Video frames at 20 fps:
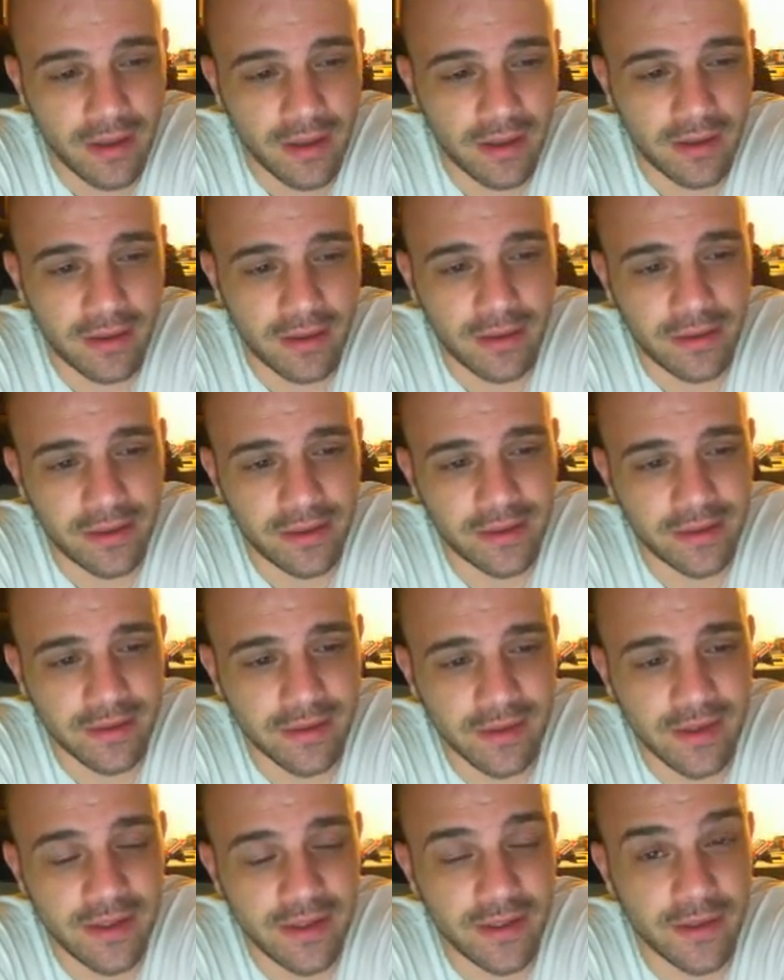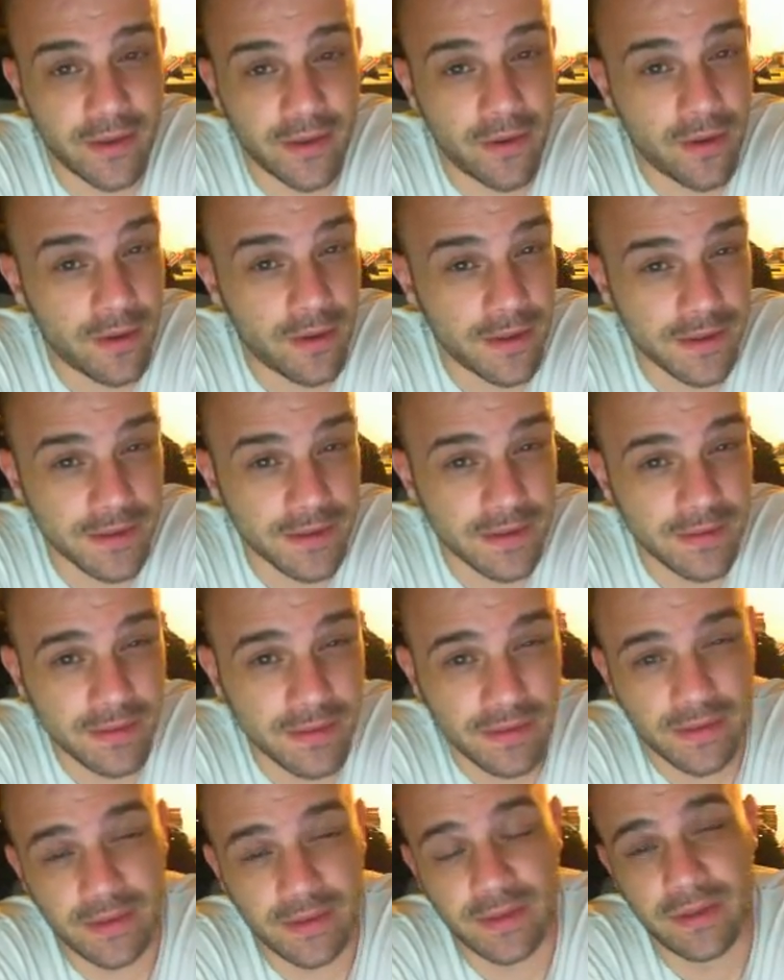In
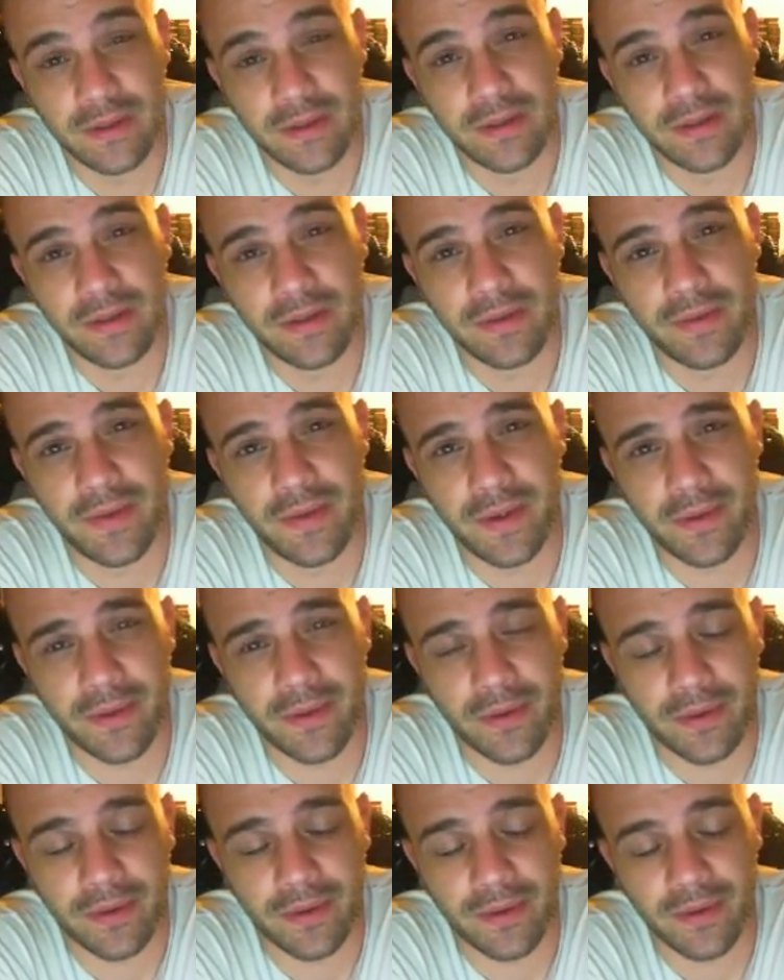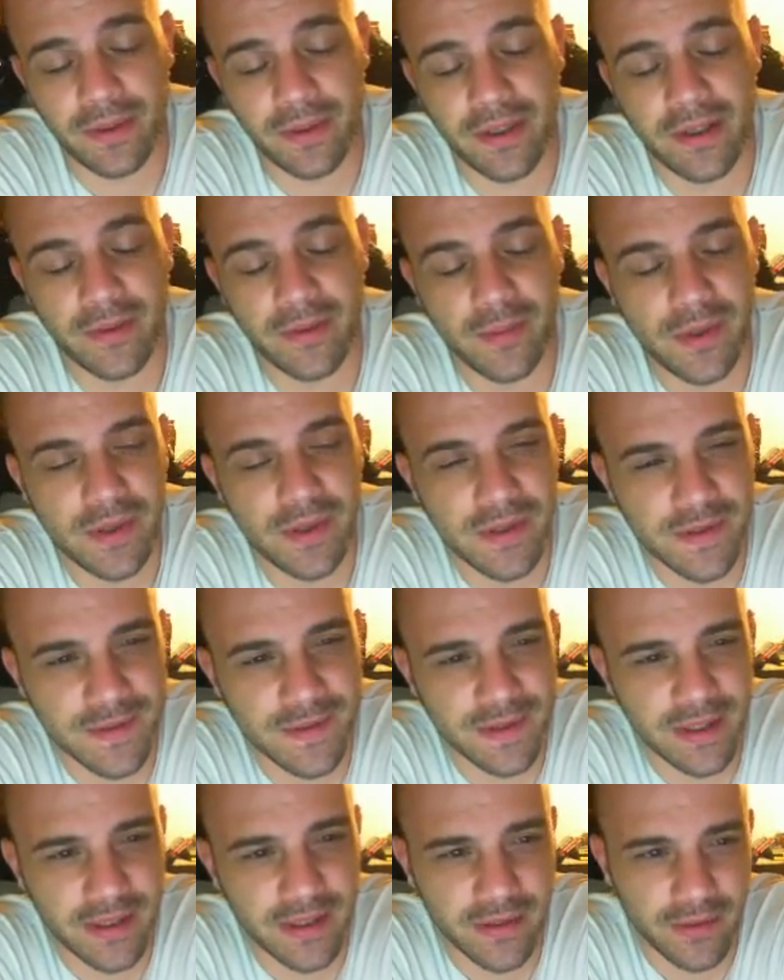Icarus, there are
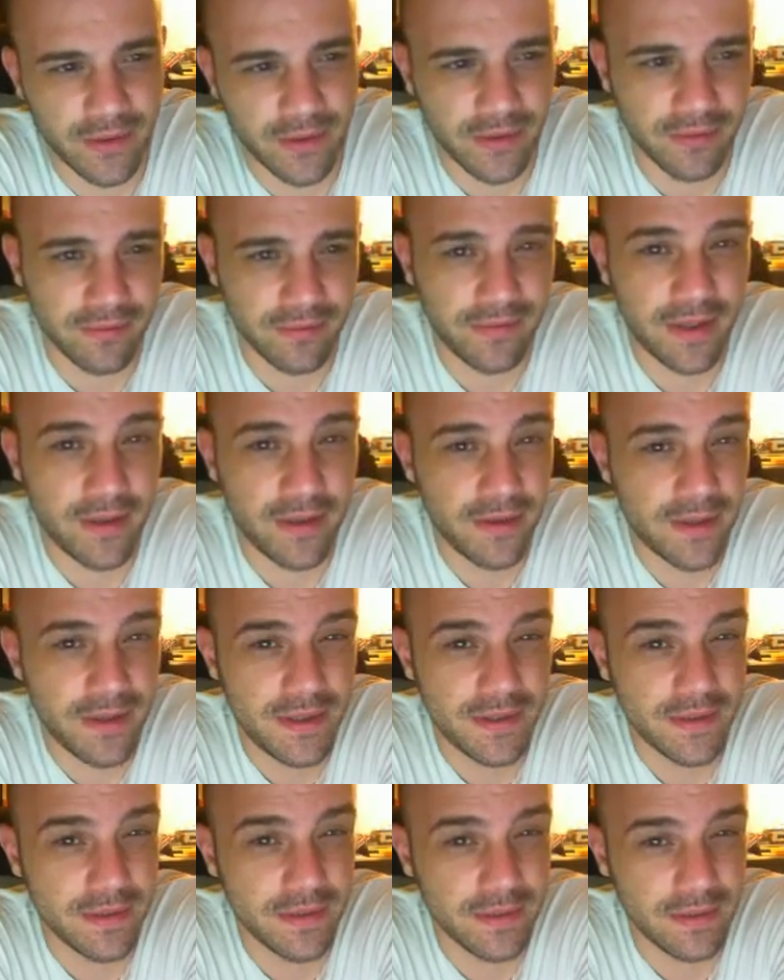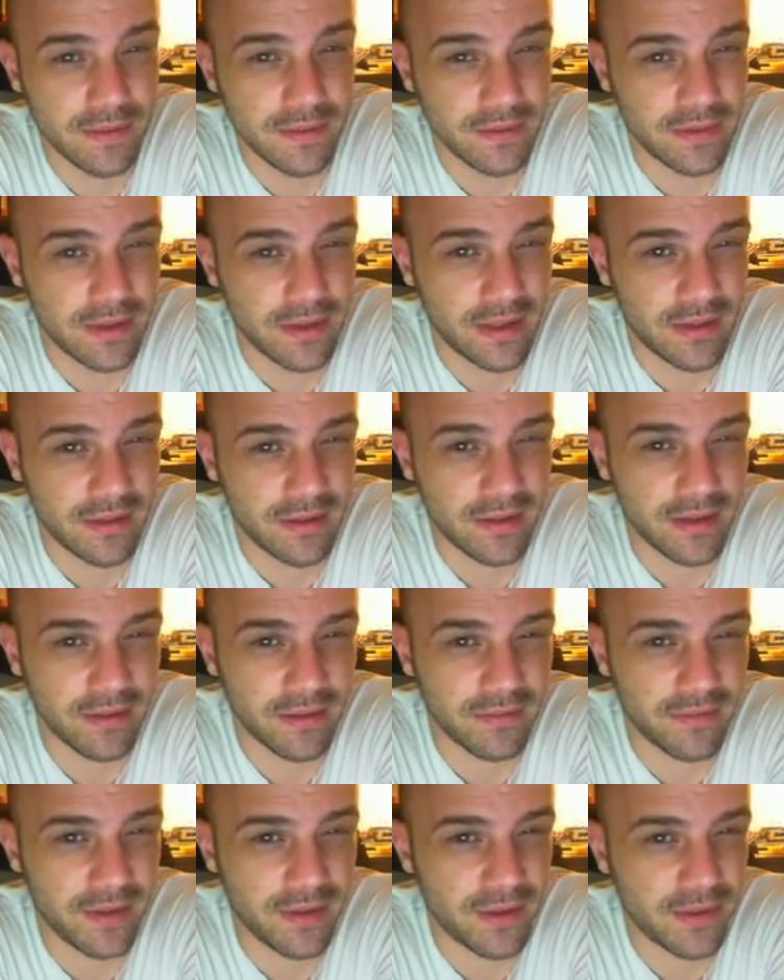enemies that are fairies, kind of like
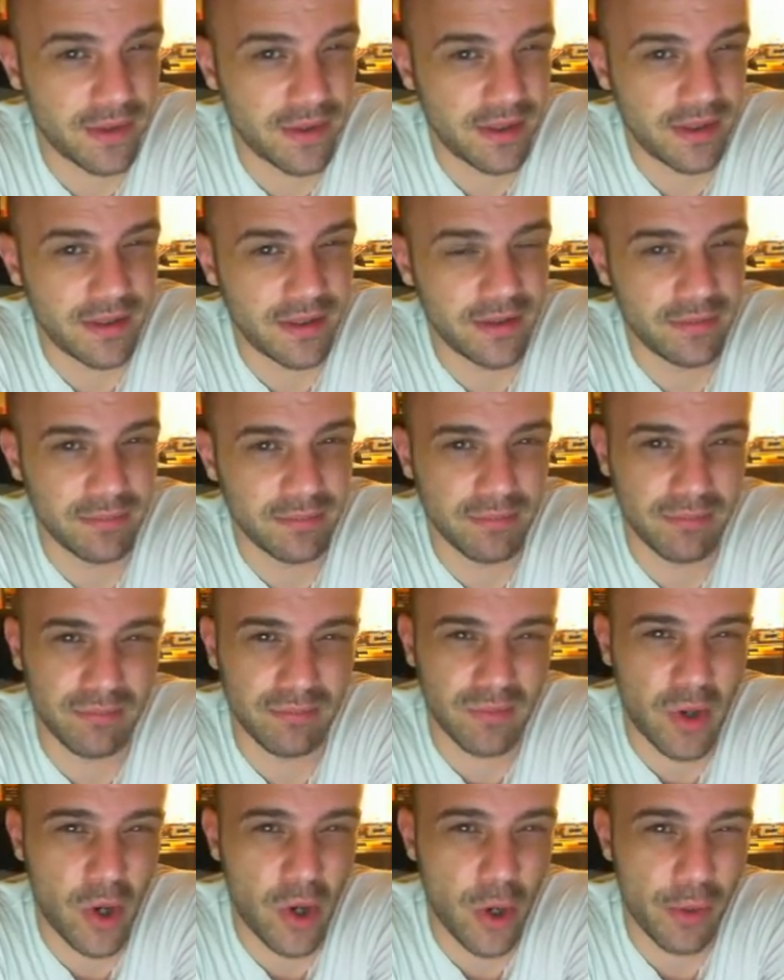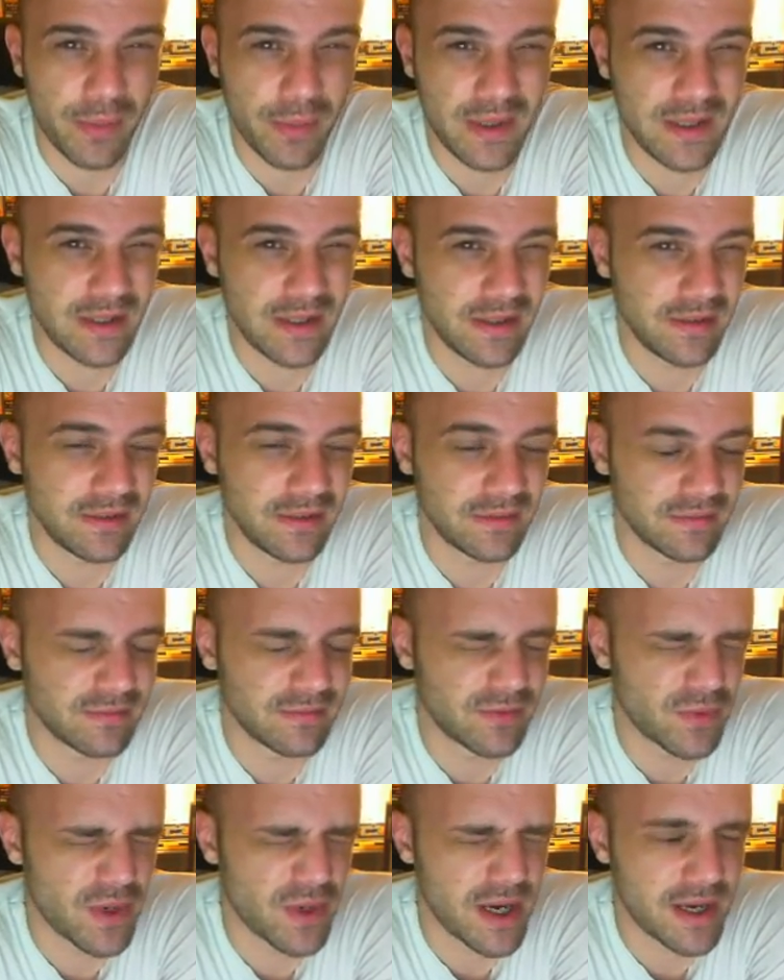a fairy harpee
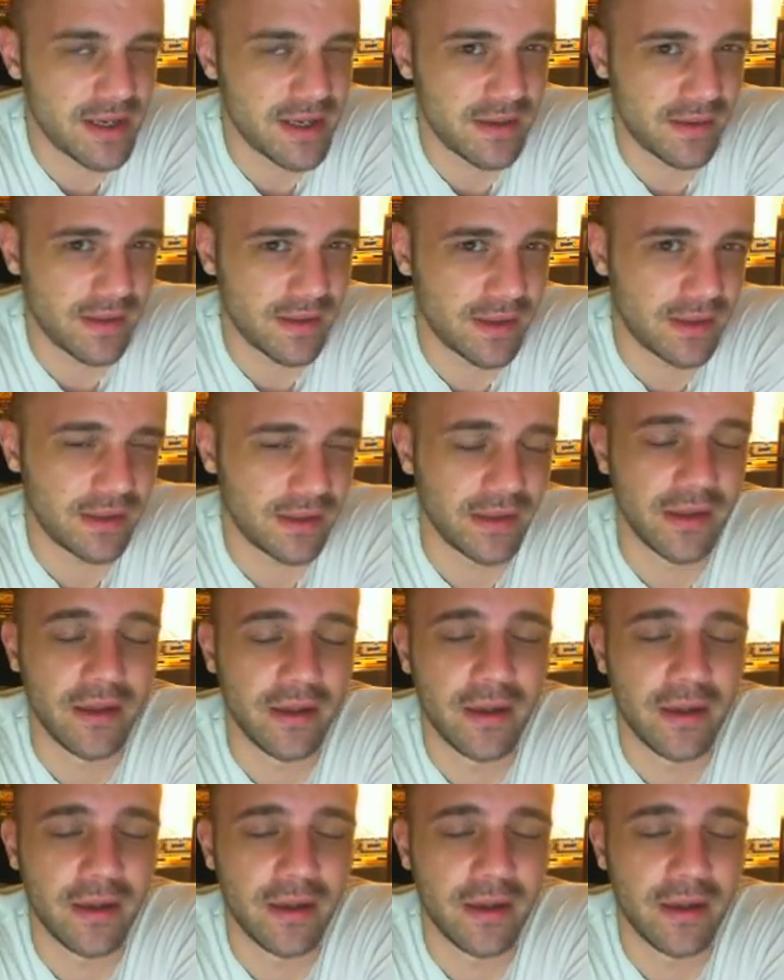variety thing,